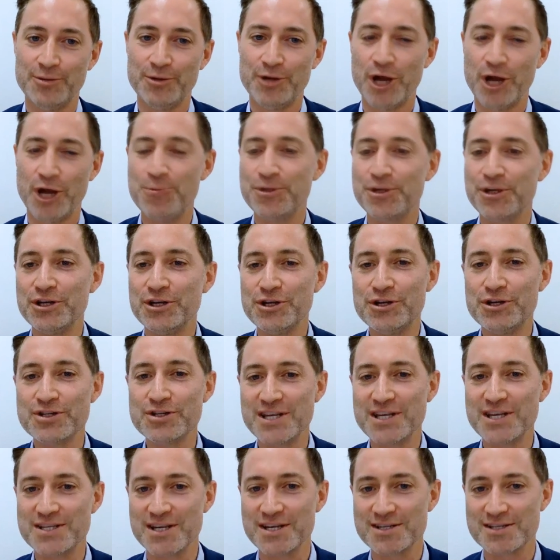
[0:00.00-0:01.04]
We hope you can use
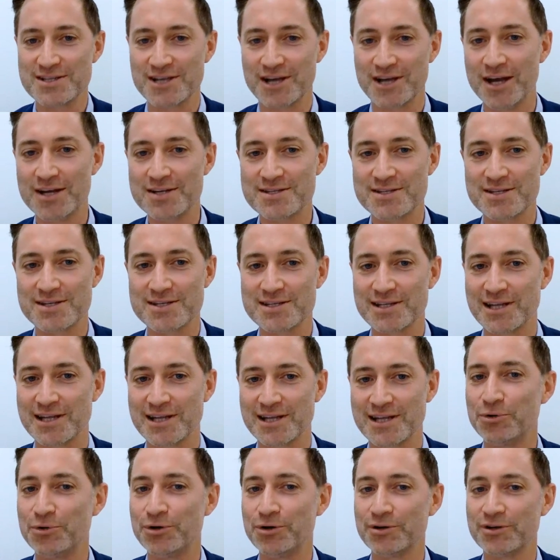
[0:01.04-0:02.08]
these insights to
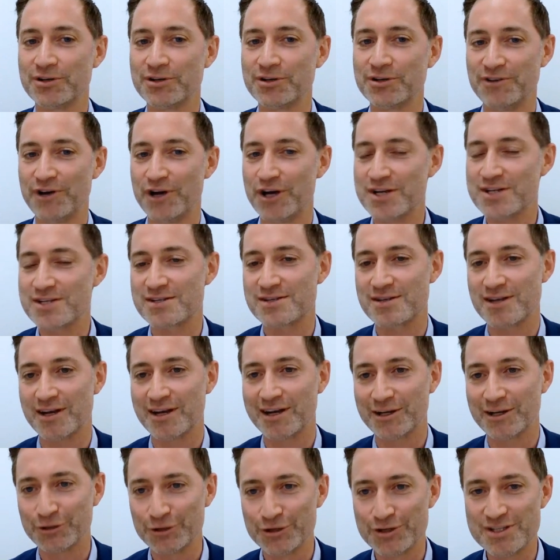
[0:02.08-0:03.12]
select more diverse and
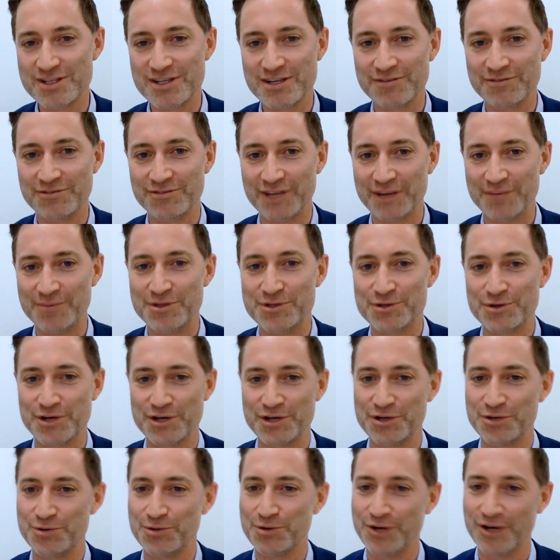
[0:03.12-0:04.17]
inclusive imagery
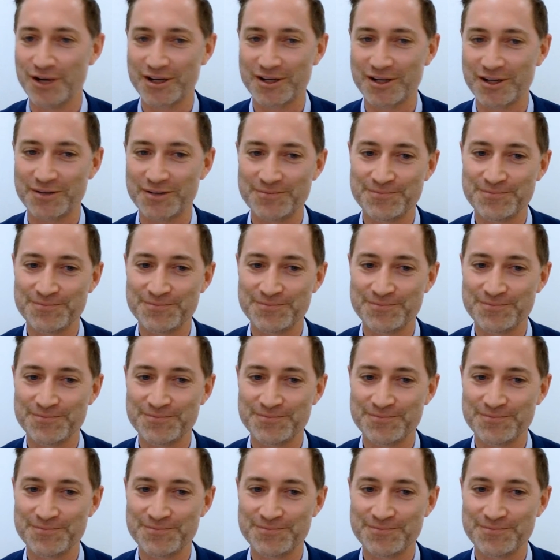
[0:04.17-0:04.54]
in your work.